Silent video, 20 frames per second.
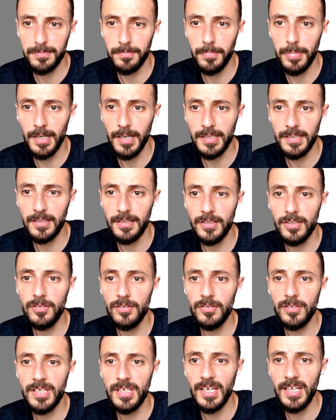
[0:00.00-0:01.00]
but you
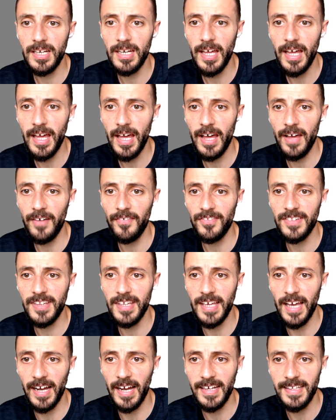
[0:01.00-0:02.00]
can have the
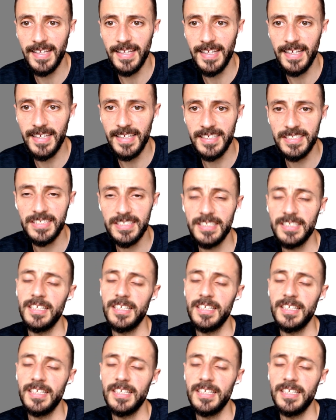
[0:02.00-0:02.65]
IDs